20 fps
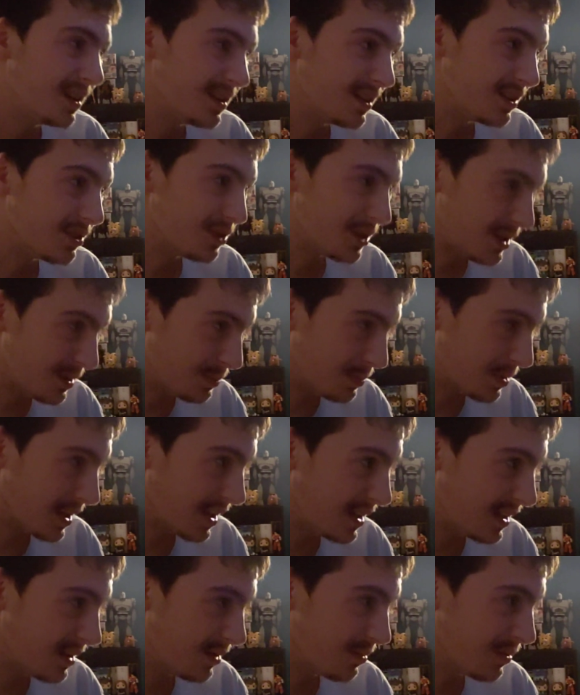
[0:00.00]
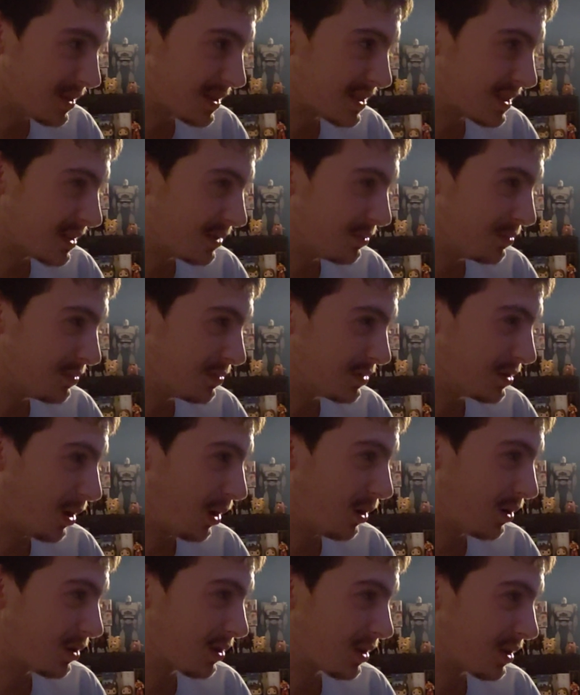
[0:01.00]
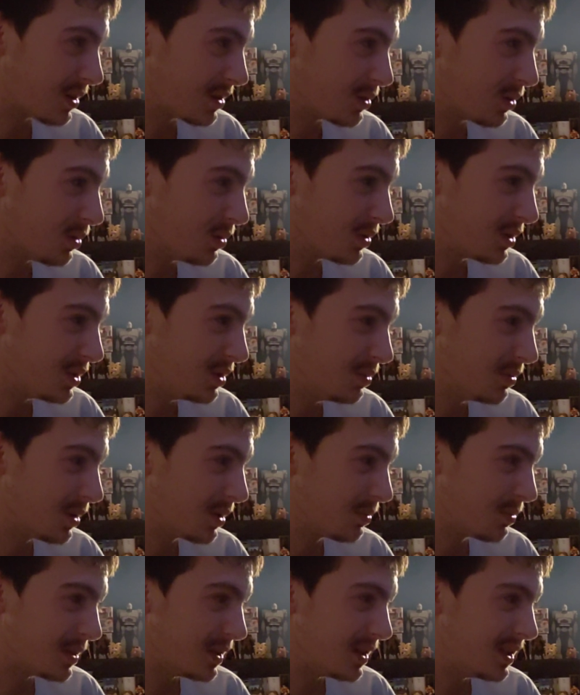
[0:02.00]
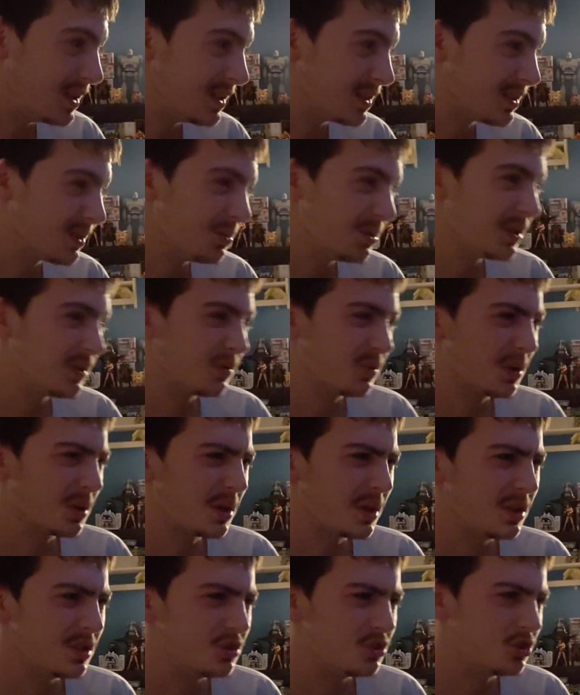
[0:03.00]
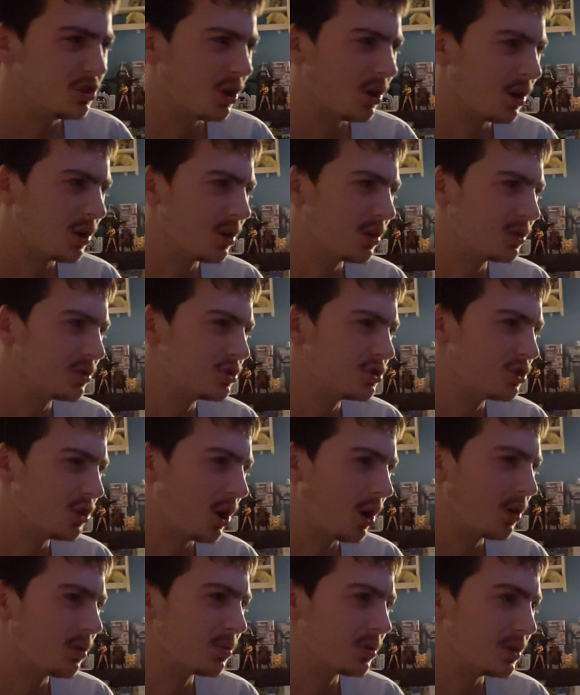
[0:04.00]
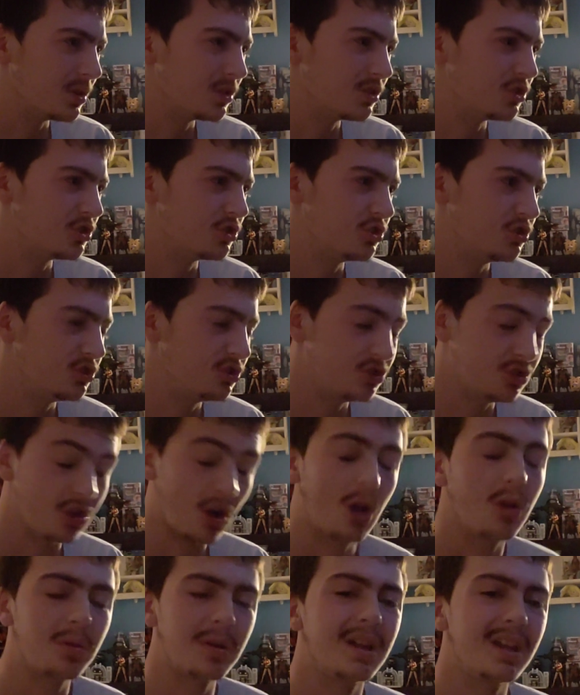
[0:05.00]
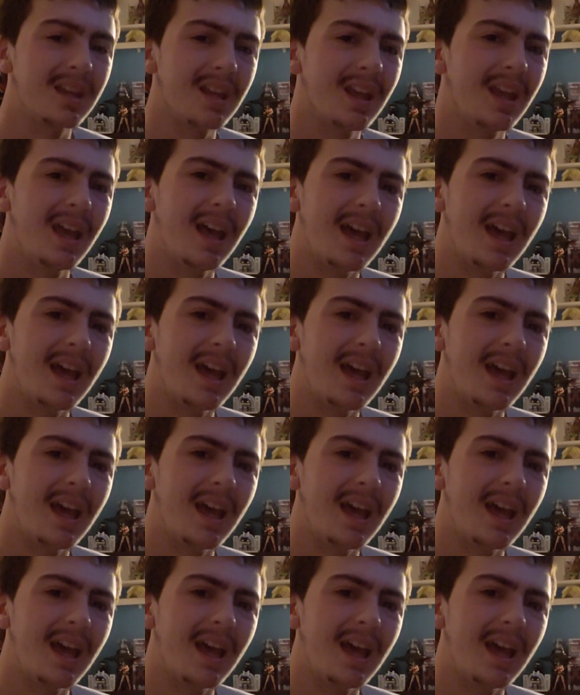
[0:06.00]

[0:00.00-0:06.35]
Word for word: they try to blend it with some dark adult humor, but it's always very jar, jar jarring.